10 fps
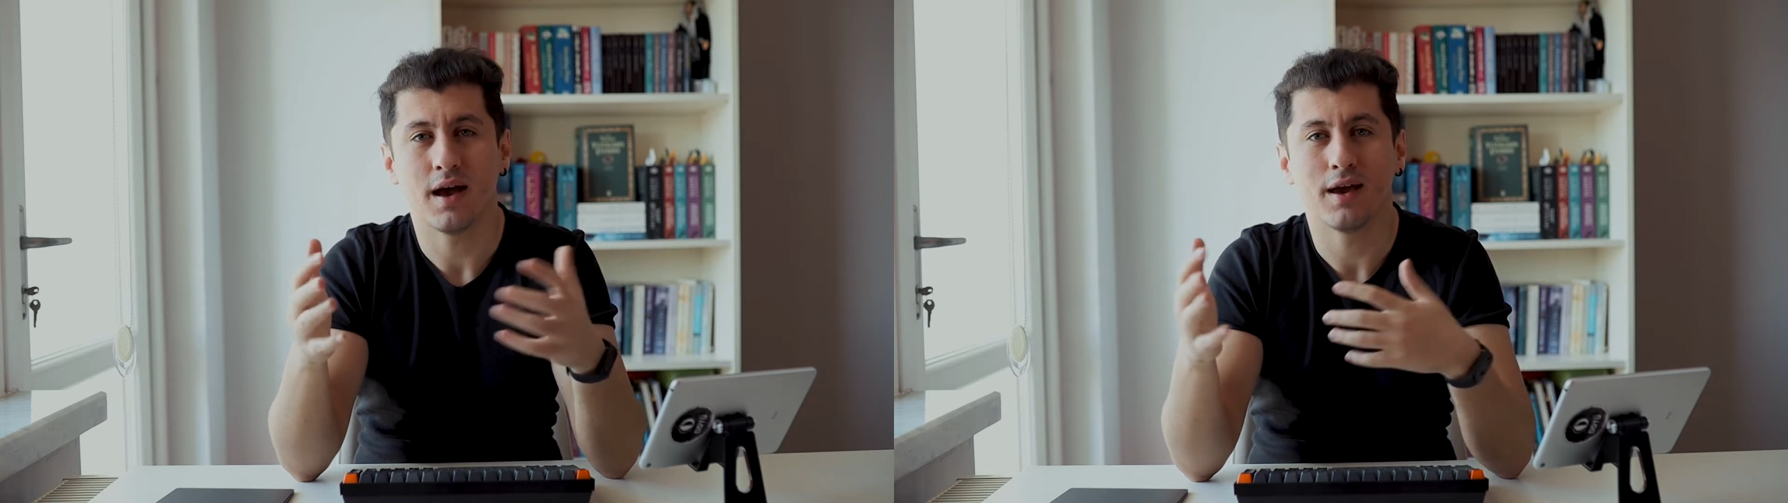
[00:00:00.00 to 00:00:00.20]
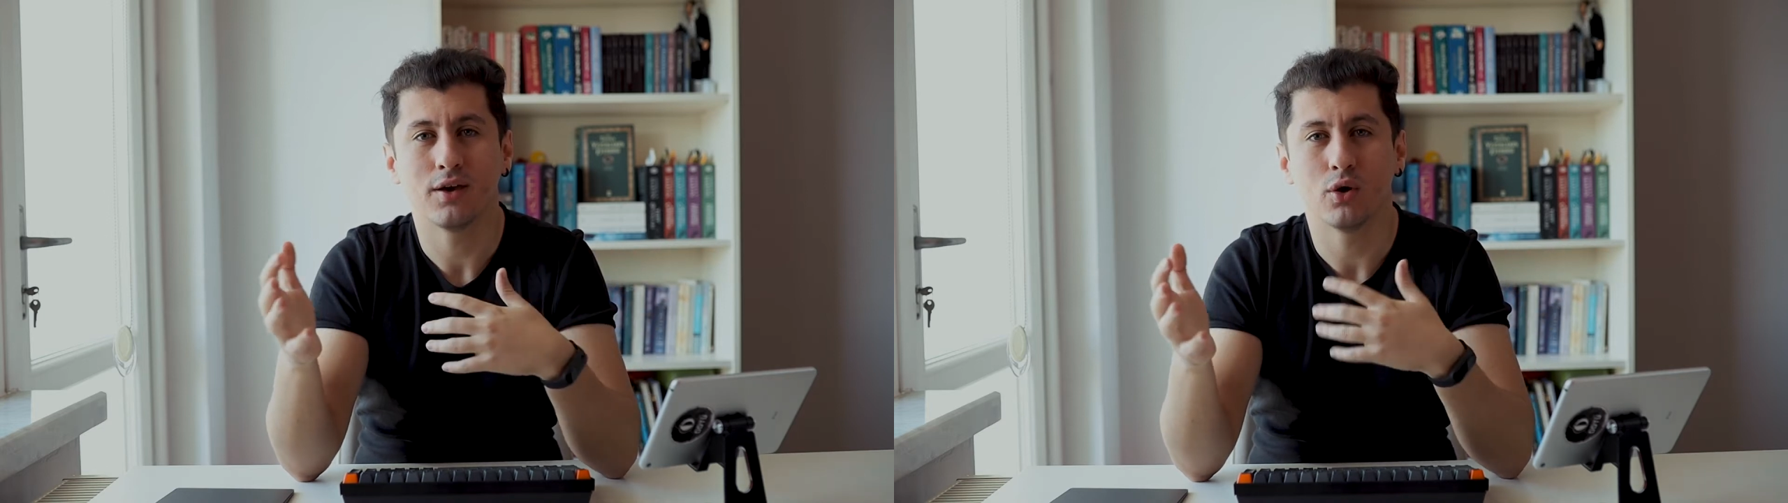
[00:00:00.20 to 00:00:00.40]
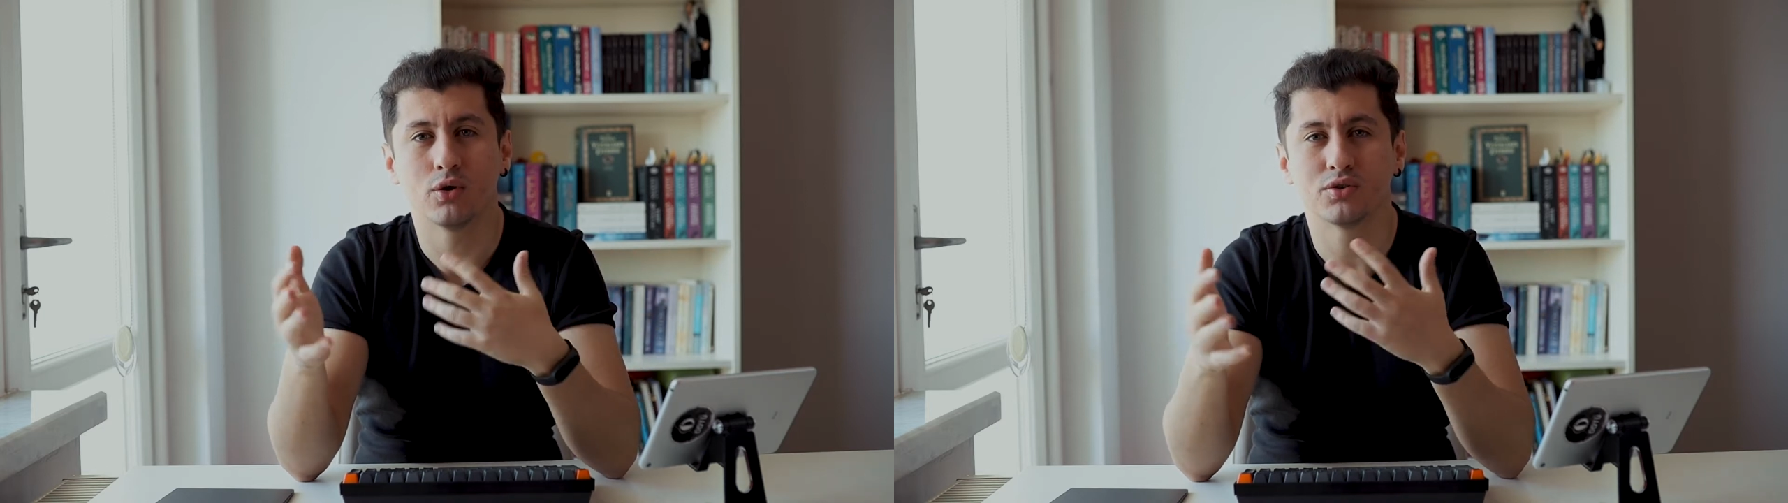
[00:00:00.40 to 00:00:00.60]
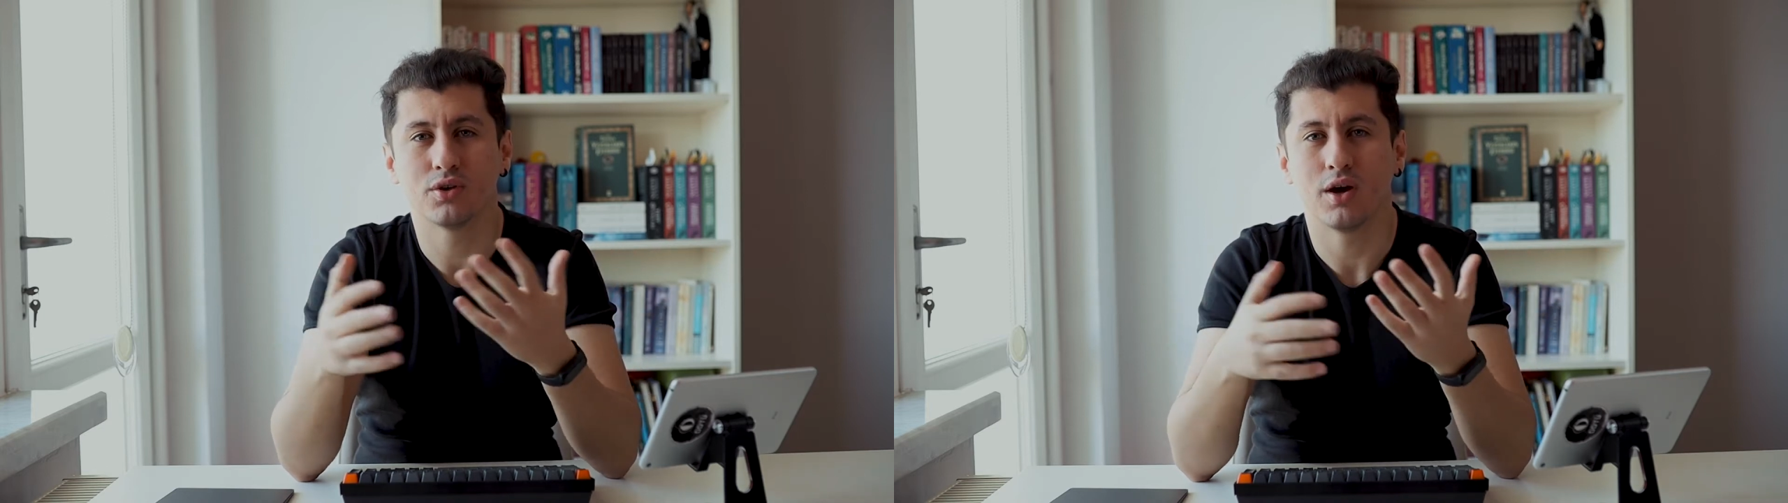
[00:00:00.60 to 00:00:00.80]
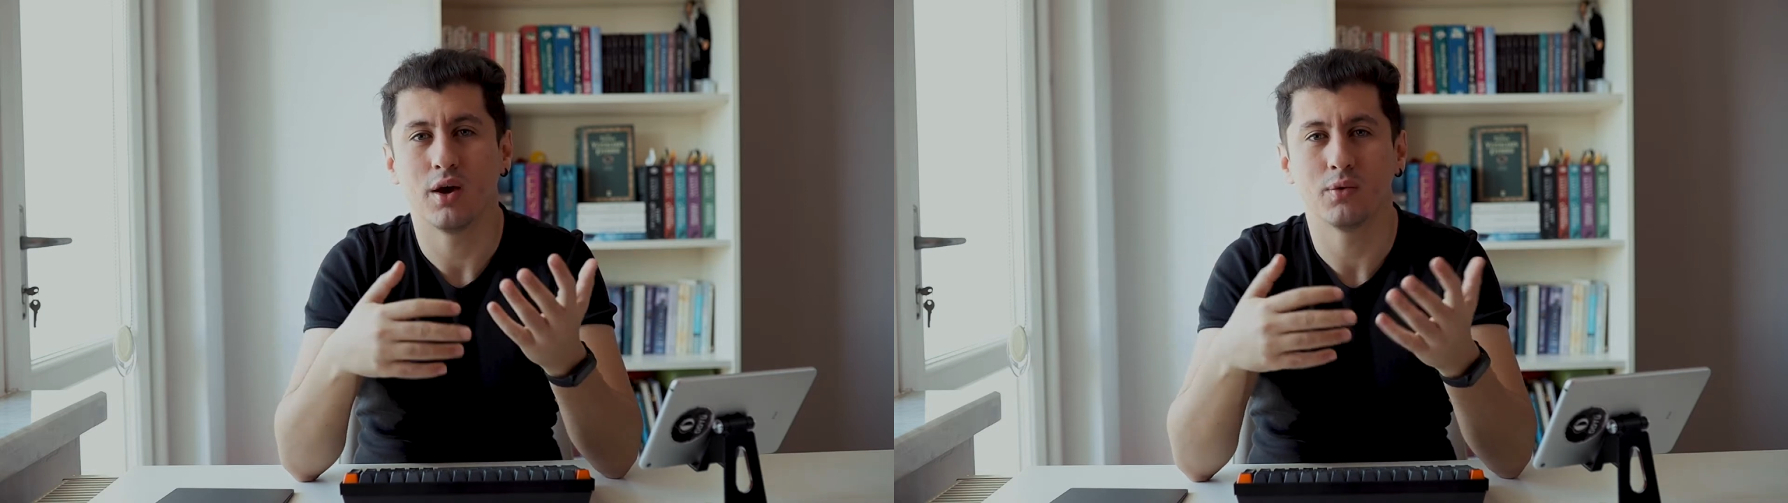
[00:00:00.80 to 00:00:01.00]
I
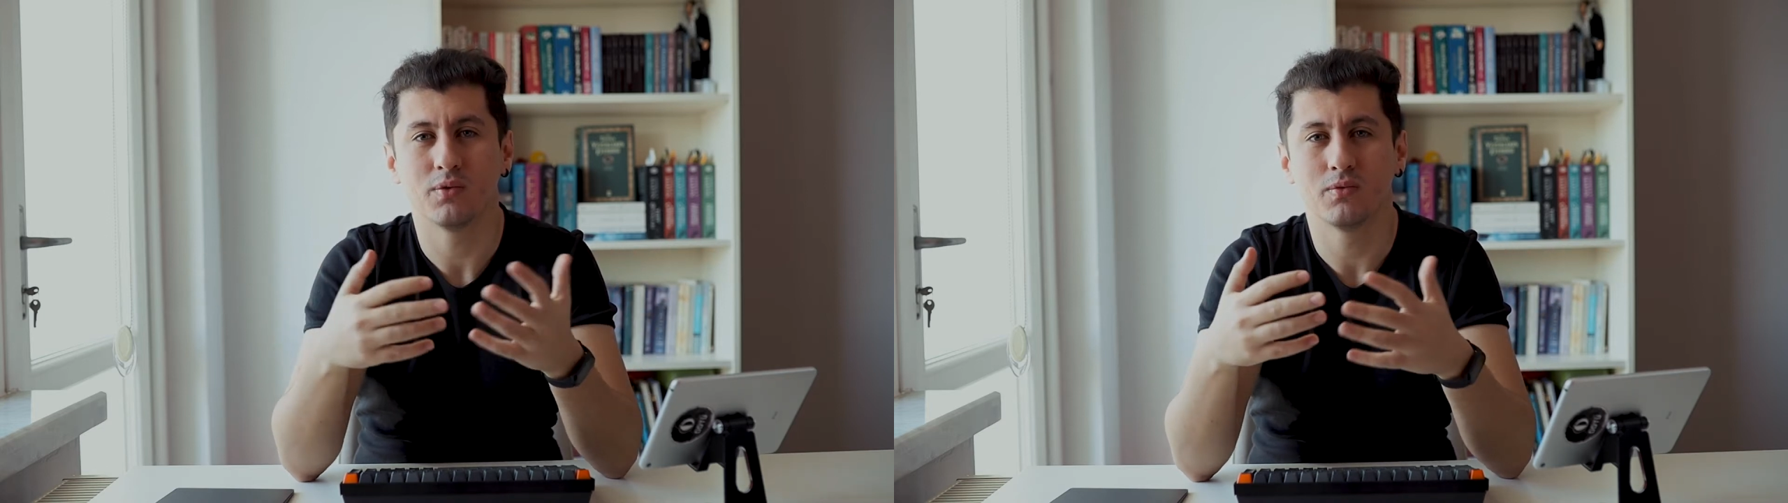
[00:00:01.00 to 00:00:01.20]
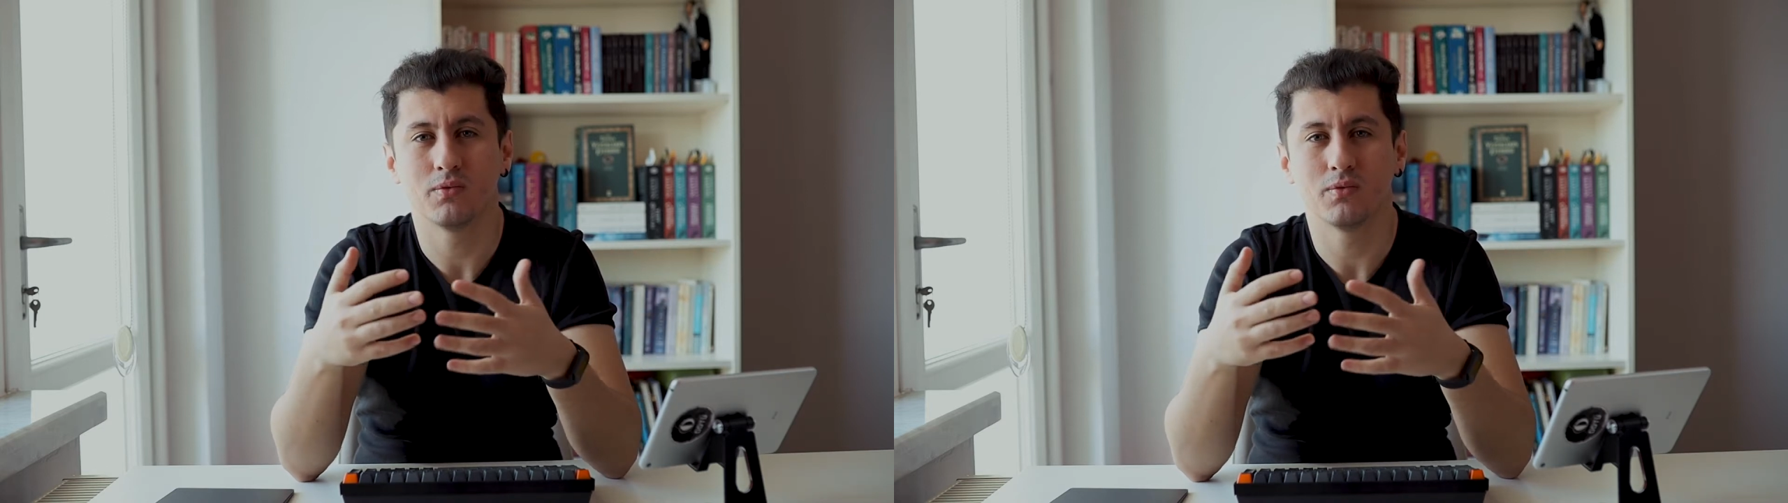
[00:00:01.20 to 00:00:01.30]
also have